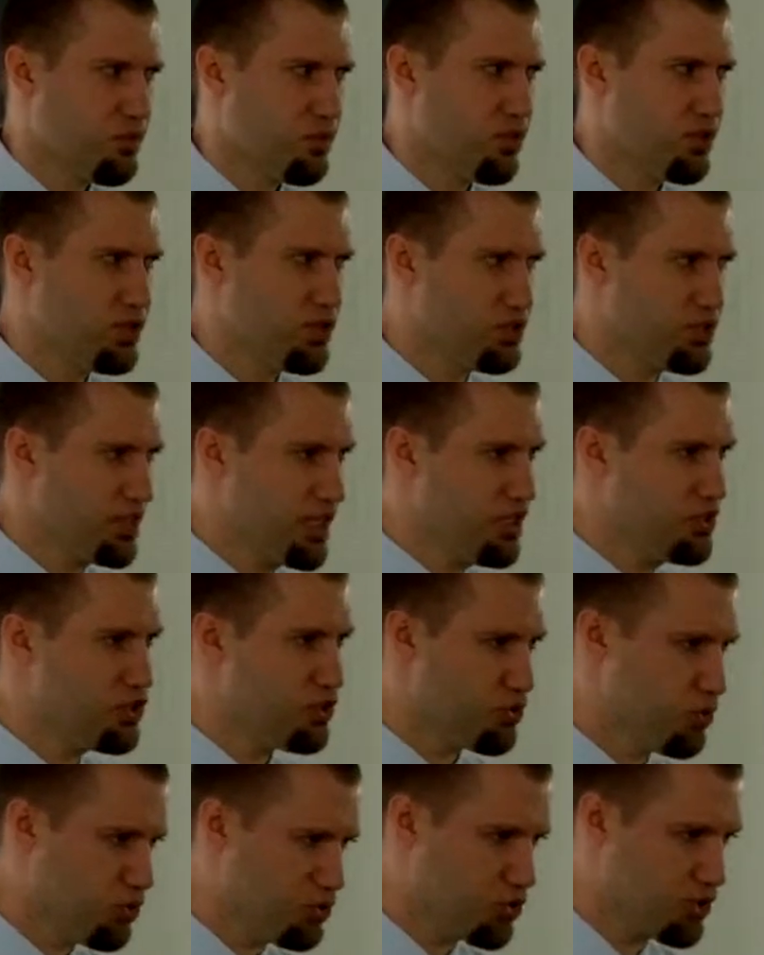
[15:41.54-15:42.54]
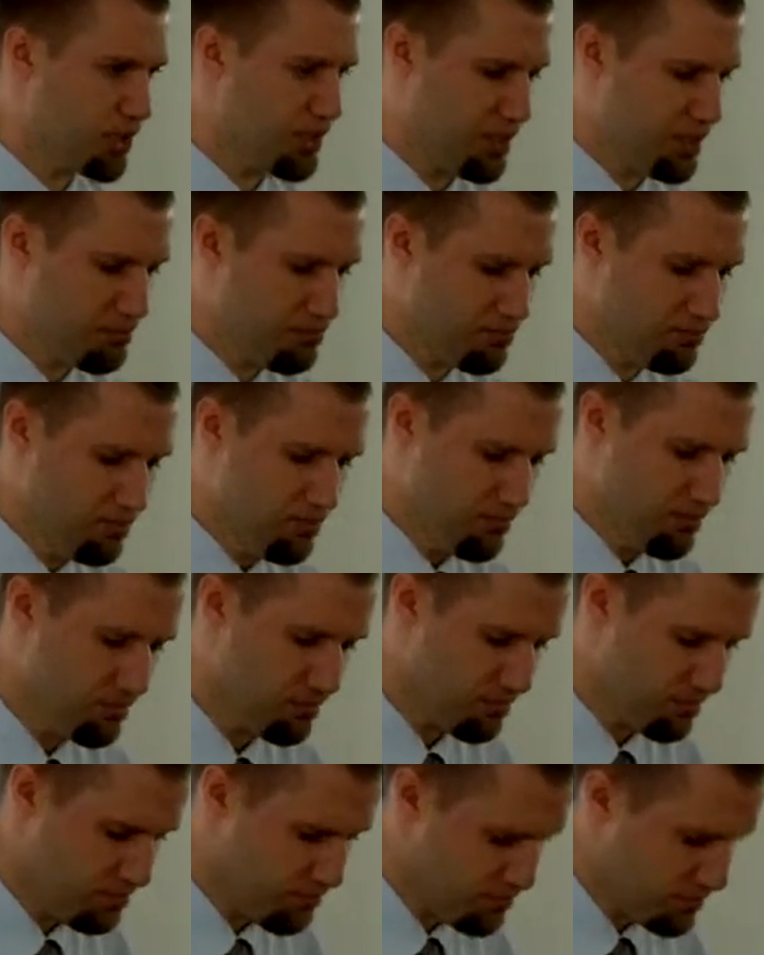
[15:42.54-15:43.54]
When you see Jerusalem
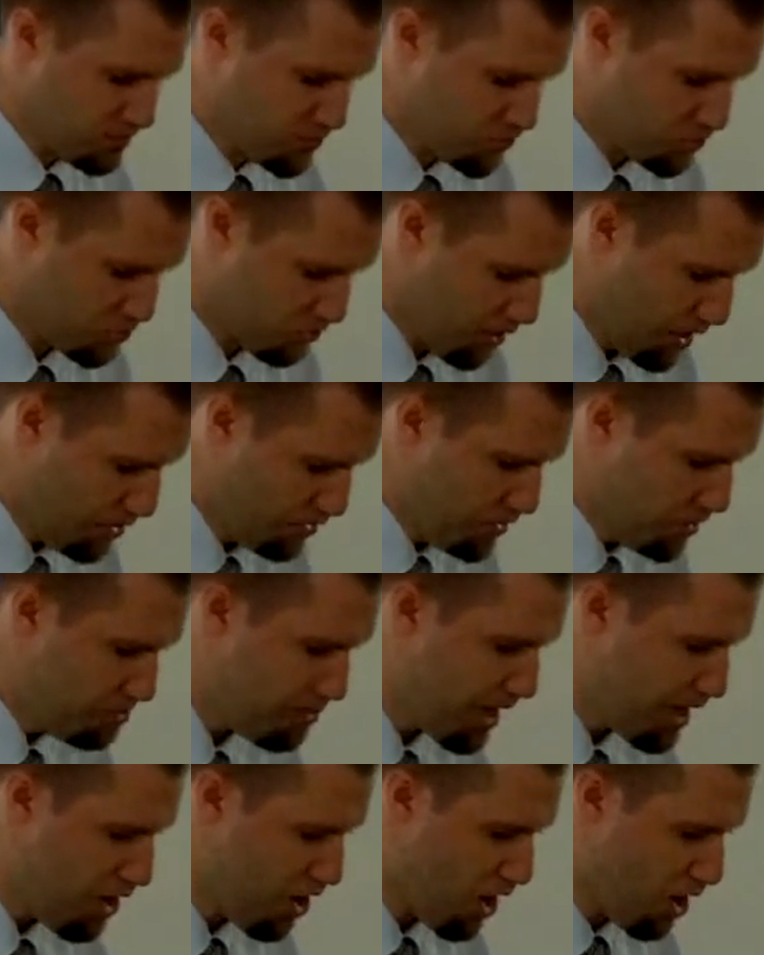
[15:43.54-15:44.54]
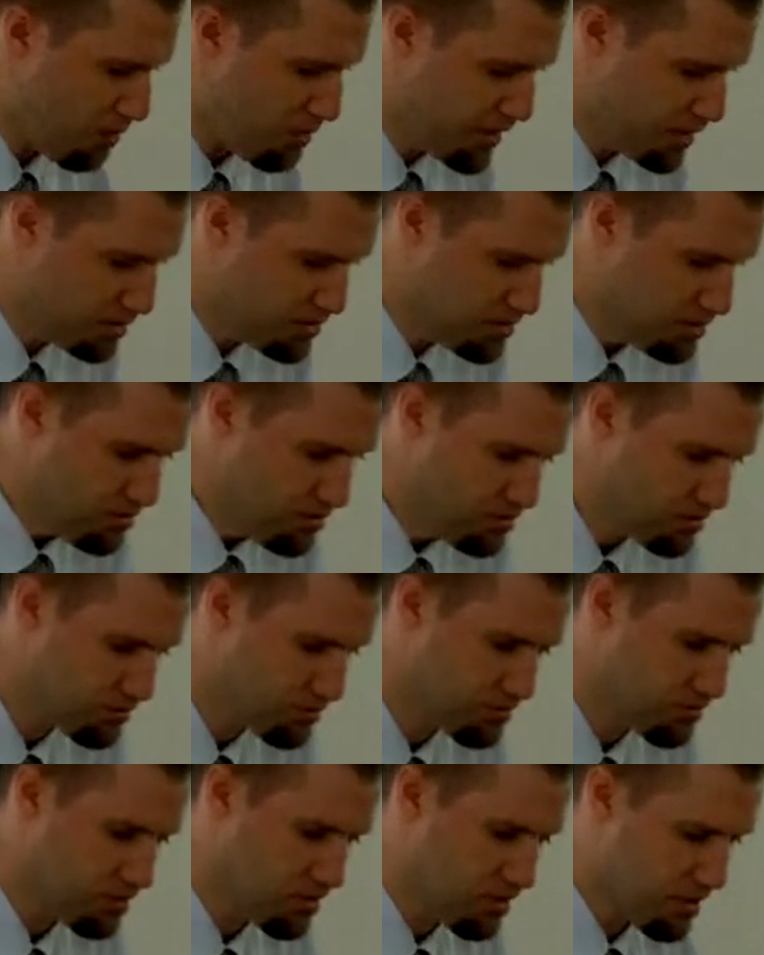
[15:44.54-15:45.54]
surrounded by armies,
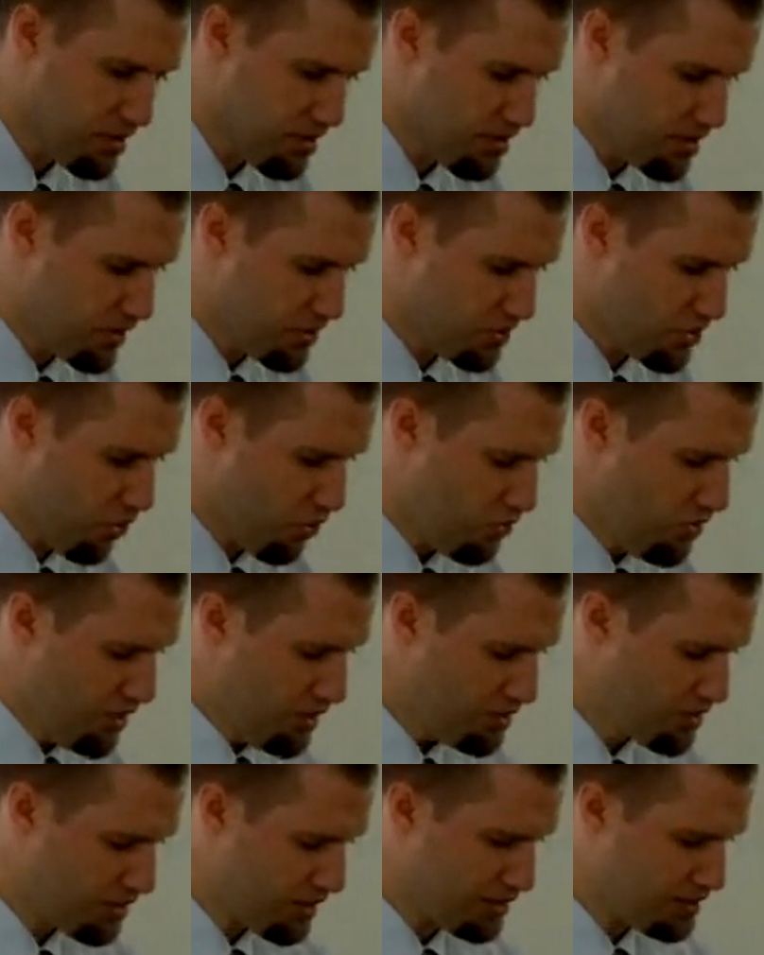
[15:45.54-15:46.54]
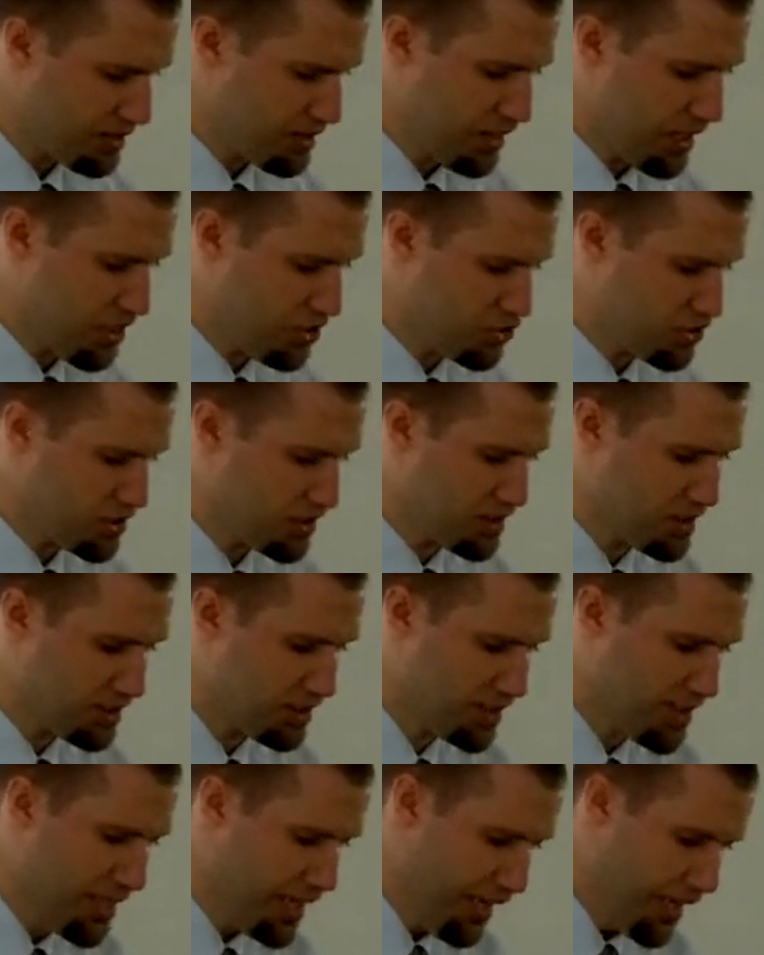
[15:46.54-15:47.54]
then know that its desolation is
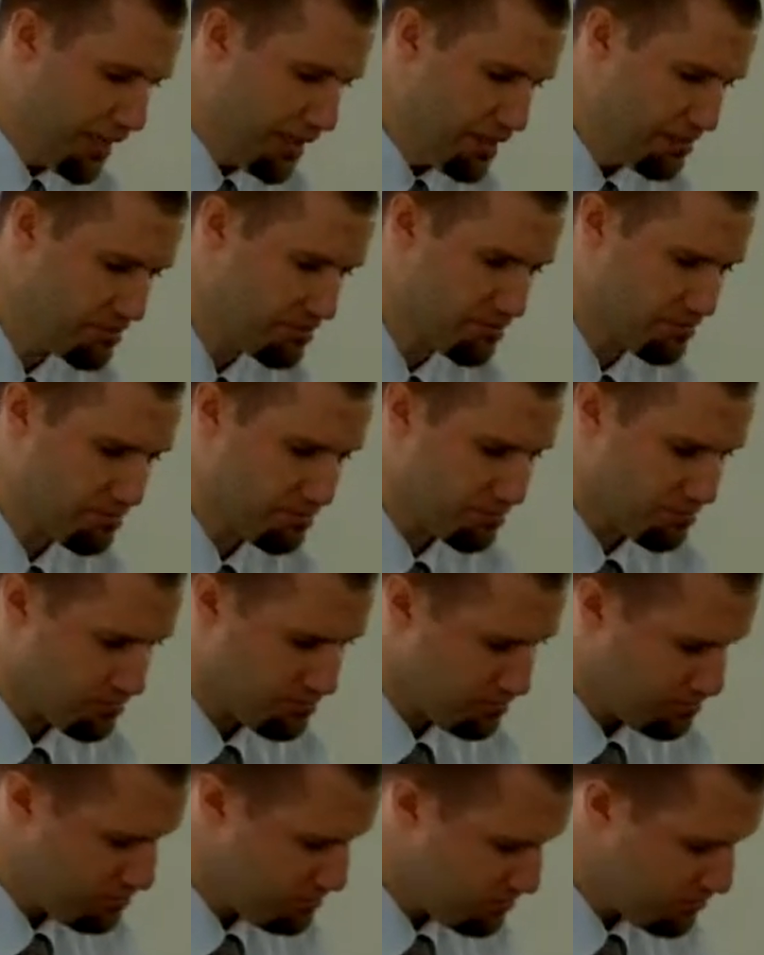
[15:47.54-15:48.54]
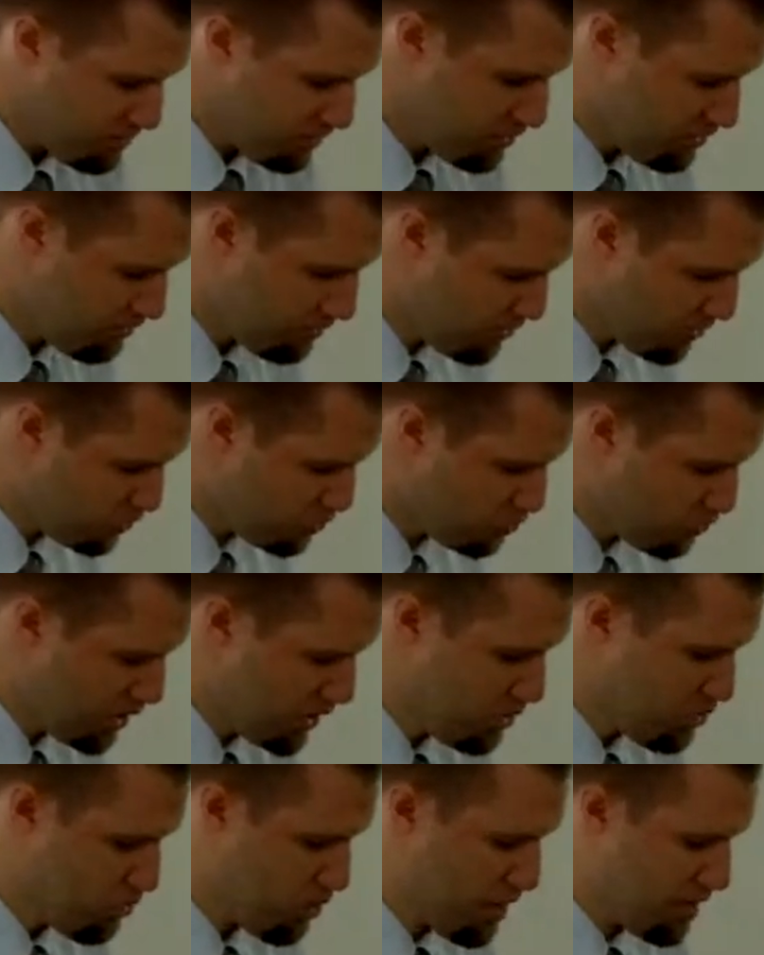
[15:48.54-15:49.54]
near. Verse
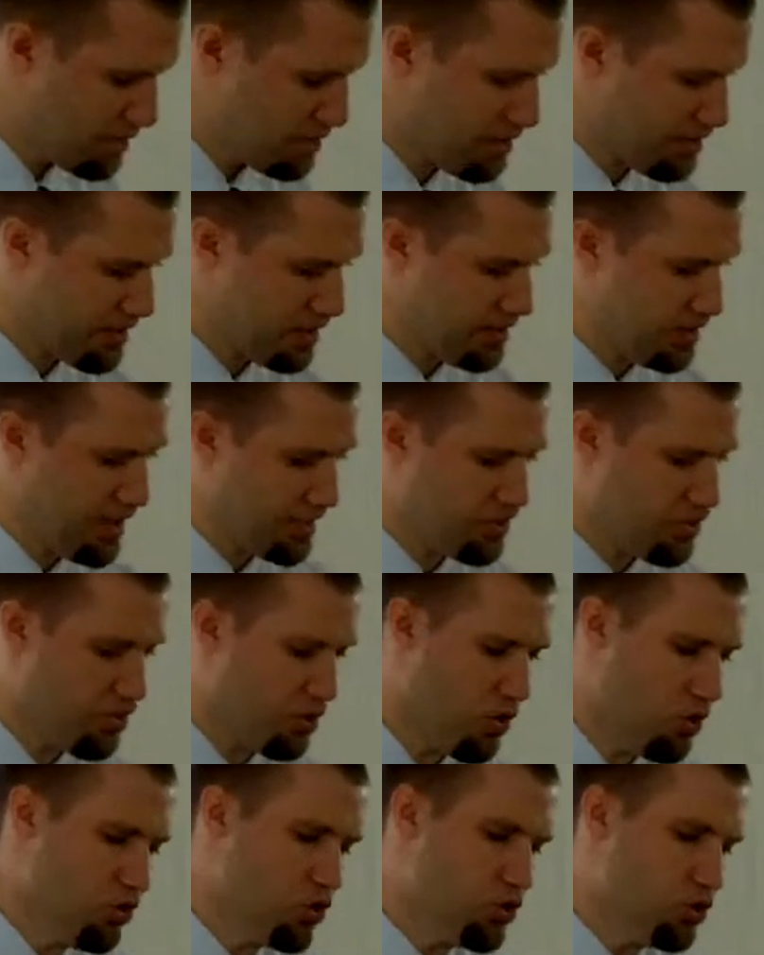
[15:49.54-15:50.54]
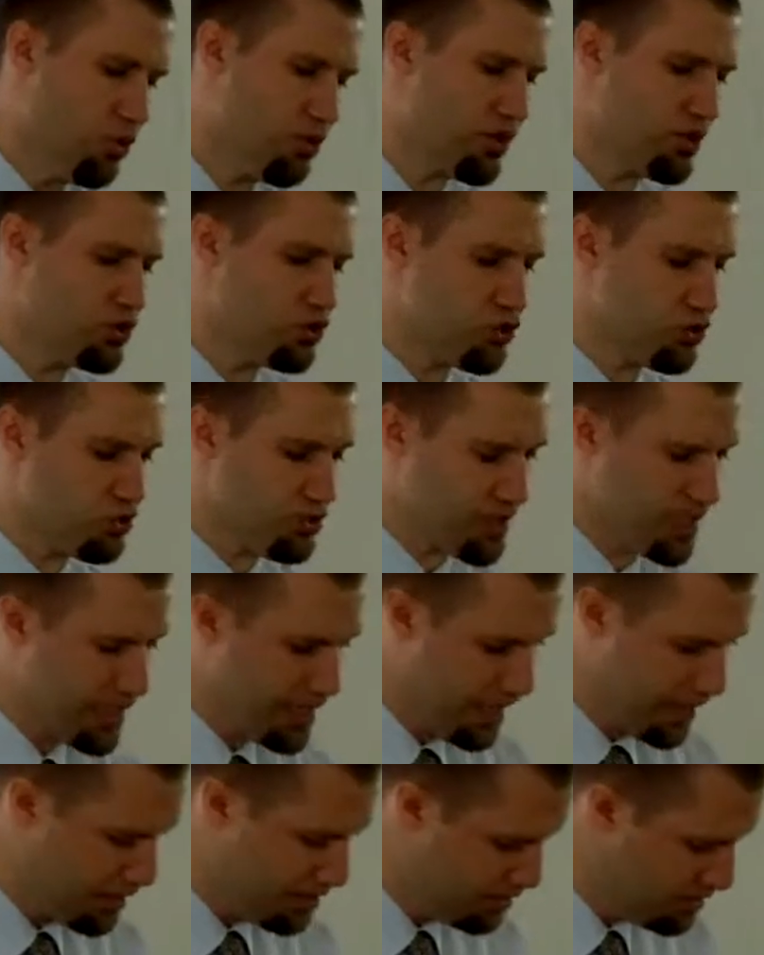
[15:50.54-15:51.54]
21, then let those who are in
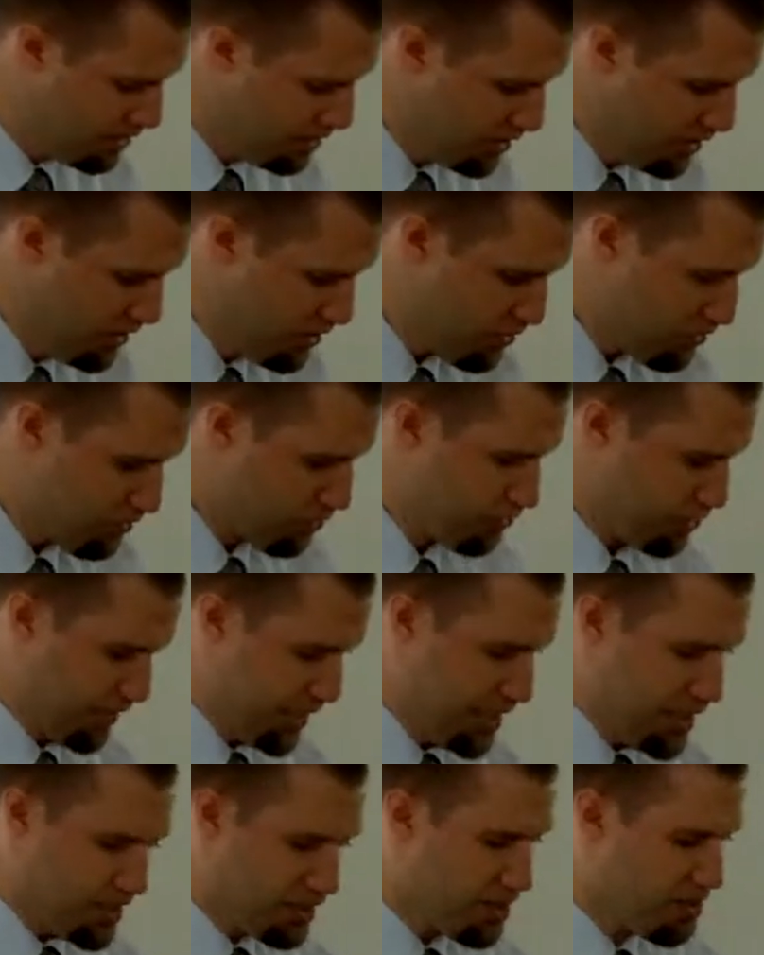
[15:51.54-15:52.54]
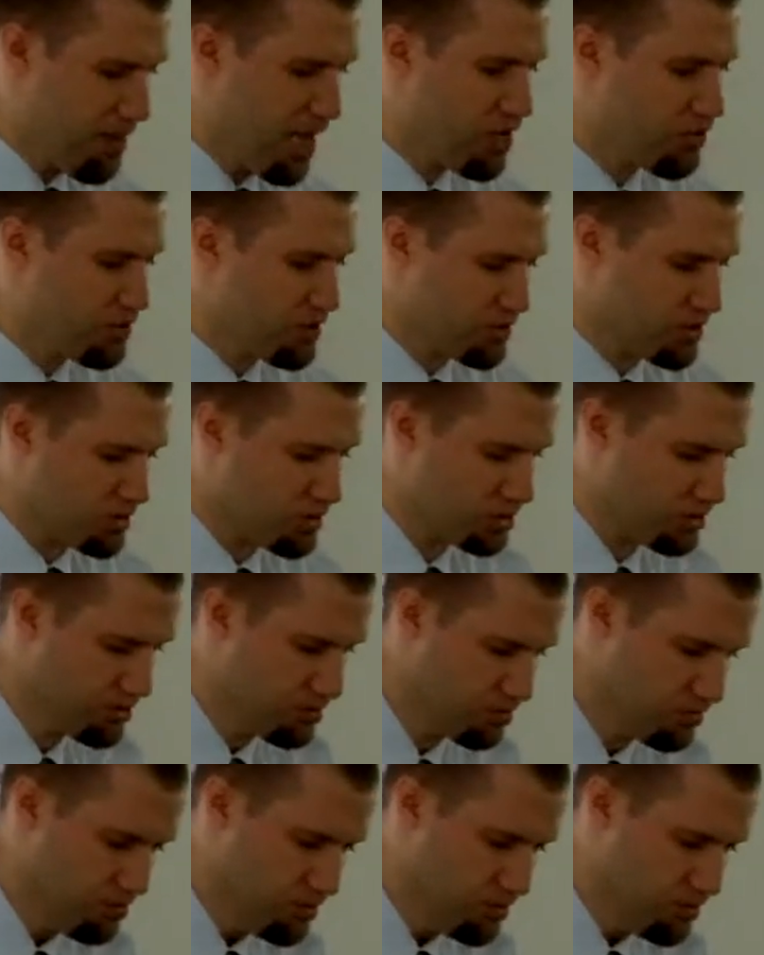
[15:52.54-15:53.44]
Judea flee to the mountains.